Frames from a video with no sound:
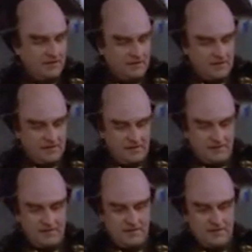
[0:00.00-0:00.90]

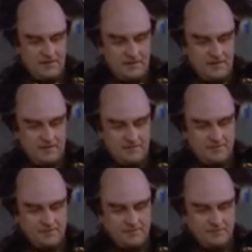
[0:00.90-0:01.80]

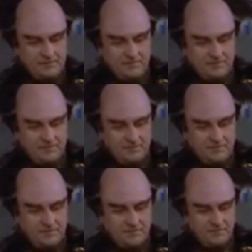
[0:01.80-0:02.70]

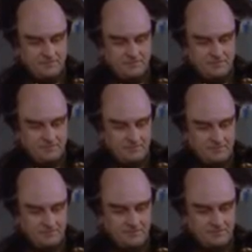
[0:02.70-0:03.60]

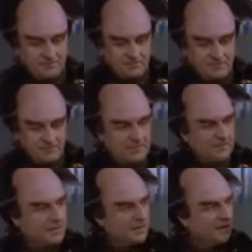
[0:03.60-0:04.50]
Nobody speaks.